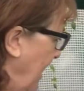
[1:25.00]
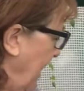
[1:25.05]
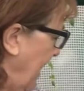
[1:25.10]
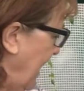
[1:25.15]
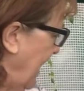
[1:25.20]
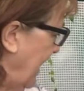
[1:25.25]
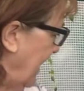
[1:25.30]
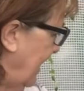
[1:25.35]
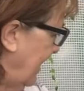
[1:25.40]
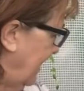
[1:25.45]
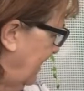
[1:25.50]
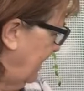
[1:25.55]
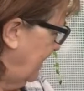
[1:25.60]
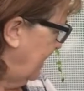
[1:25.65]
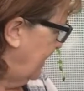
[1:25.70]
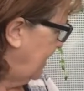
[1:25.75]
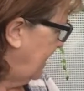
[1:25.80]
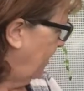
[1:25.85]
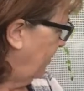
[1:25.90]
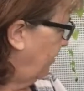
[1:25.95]
and
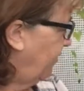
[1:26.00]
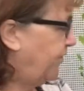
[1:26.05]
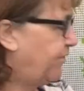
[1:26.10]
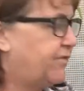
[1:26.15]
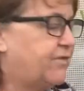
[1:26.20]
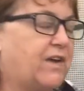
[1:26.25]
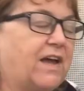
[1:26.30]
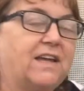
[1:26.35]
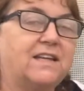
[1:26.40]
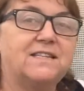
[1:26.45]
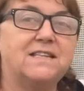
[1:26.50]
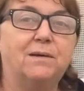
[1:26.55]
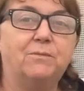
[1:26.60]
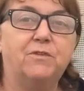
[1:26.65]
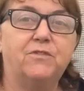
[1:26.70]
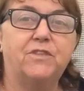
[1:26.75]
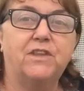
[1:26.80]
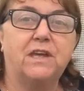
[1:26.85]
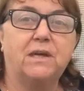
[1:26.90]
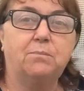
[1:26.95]
some of
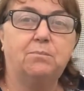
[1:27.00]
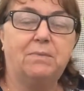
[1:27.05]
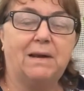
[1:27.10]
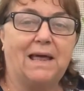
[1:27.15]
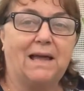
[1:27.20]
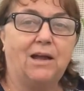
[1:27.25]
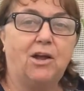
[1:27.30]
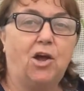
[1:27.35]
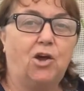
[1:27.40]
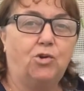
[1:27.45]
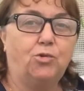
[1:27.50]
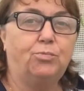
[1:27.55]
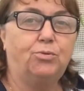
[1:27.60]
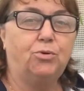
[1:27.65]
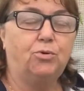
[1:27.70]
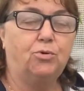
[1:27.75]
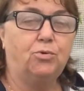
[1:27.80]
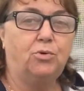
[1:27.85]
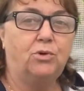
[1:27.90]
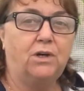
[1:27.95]
the black
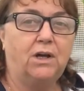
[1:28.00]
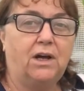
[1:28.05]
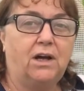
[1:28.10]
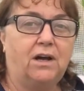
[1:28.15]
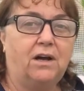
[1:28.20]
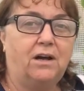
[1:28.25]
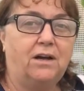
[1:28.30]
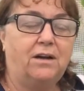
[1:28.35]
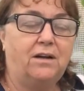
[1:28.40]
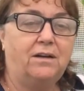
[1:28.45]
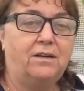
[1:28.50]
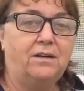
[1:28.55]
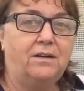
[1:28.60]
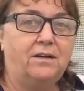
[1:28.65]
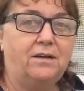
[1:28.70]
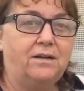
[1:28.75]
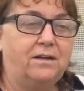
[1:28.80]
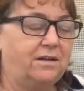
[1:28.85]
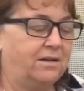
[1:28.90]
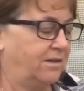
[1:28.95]
opal are
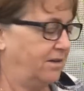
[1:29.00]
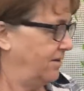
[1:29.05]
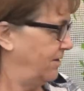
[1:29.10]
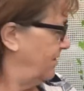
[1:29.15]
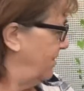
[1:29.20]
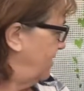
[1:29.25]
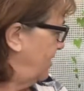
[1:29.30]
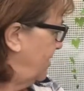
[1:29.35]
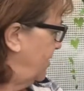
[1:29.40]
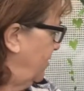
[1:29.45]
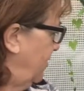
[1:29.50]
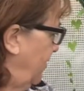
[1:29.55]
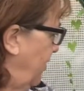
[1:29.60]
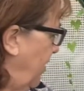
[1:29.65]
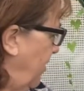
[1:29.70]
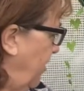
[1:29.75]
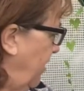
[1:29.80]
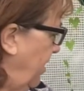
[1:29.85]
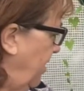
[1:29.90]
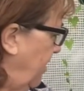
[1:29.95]
sort of
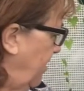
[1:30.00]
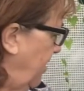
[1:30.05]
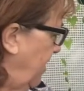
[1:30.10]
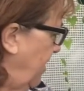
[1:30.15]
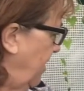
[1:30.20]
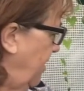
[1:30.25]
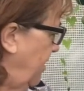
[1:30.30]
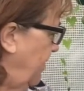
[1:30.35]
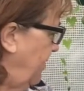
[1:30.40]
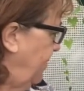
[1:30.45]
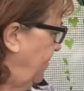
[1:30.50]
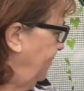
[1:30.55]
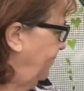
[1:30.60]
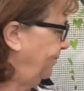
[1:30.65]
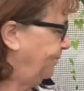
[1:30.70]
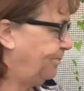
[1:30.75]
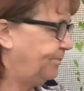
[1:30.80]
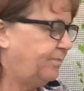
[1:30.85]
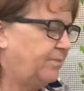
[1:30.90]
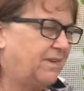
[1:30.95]
going
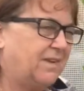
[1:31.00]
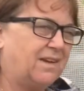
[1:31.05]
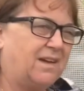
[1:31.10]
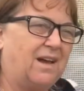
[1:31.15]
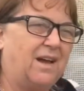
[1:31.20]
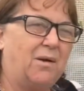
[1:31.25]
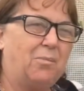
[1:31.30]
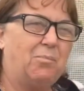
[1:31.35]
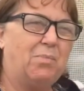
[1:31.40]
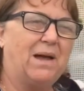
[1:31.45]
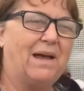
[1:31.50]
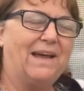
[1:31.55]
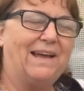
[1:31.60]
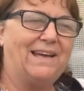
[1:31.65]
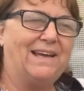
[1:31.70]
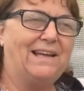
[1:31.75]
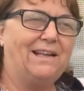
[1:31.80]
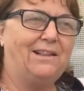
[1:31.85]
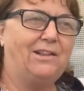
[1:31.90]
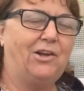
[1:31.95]
a
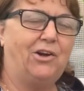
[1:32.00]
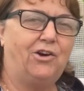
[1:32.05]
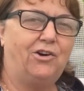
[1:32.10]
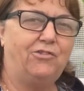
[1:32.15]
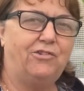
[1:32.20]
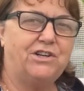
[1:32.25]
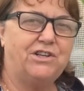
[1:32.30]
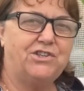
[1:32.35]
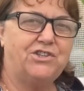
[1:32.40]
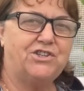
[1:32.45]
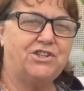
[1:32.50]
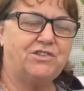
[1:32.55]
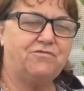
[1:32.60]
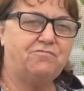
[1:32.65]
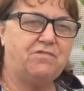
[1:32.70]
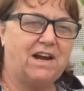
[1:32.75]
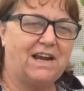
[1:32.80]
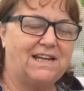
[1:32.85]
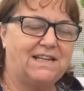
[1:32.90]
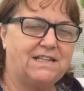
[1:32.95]
pale orangey
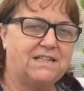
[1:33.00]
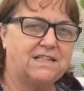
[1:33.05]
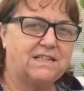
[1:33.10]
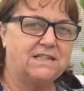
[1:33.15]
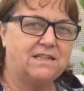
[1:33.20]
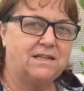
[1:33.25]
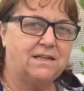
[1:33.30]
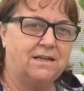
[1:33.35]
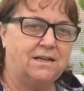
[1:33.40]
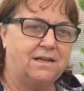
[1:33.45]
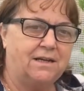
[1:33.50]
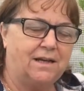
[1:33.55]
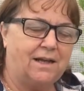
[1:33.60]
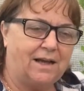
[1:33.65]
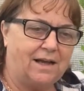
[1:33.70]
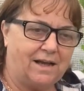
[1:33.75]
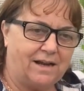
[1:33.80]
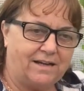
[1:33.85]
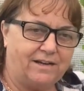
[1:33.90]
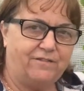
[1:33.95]
red,
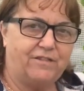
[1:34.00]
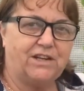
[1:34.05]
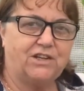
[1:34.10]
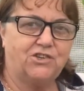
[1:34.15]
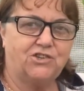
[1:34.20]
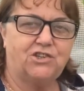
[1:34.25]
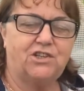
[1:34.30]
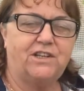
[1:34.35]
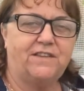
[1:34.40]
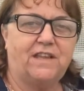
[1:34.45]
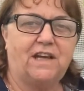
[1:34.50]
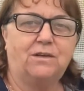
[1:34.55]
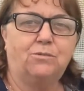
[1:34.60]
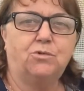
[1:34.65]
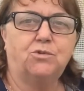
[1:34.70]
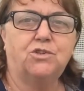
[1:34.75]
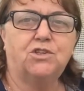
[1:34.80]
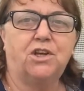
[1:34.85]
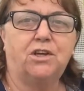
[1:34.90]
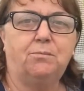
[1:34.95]
and eventually they will
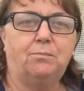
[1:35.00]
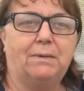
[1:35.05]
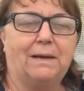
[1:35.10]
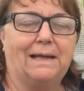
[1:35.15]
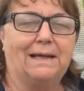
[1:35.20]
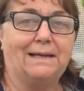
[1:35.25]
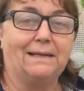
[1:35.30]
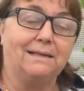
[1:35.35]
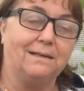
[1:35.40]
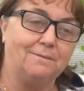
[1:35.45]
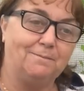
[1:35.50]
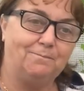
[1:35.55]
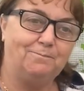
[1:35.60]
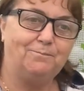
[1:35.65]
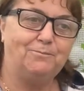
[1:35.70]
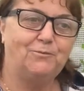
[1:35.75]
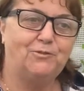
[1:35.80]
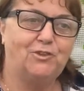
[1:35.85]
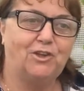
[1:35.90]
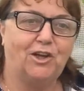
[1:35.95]
turn black.
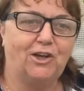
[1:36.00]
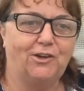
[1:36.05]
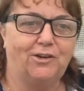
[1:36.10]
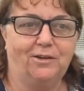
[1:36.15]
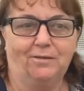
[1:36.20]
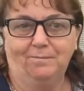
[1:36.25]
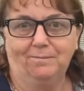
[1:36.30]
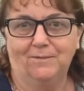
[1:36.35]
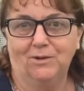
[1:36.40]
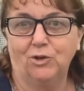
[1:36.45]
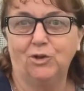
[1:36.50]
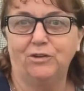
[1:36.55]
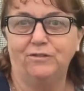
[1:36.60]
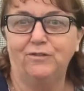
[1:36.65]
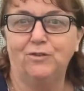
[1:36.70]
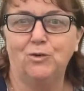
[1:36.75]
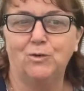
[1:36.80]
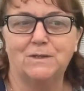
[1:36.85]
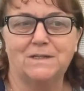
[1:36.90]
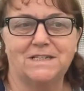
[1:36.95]
So looking
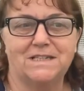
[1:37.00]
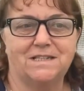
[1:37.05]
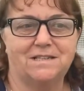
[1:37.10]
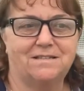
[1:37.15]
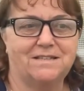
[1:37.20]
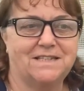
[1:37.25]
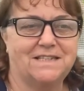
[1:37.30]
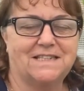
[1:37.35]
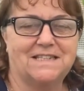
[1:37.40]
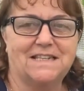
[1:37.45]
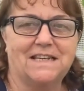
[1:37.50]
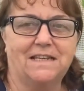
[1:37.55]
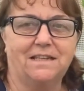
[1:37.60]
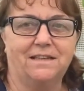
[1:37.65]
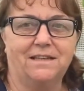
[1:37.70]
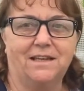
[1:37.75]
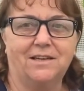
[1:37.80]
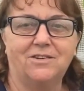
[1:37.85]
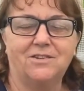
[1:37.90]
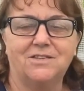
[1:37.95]
forward to seeing
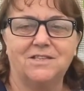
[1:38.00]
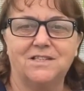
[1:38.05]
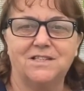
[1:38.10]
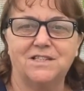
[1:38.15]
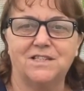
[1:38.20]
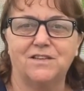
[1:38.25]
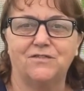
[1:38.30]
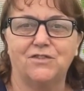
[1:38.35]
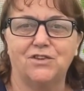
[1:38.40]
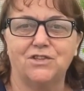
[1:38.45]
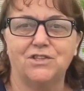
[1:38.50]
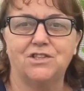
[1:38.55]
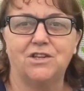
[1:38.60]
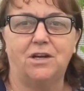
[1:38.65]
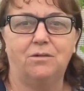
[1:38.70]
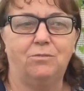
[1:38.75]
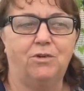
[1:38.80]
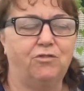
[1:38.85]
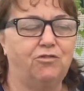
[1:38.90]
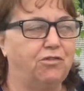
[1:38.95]
that, because it's the first time
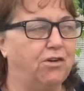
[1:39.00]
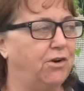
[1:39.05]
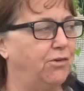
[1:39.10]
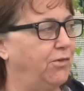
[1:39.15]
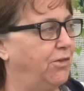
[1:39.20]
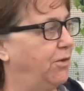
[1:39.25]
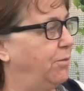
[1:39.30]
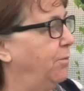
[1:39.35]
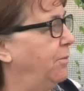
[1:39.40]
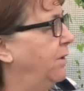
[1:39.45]
I've grown them.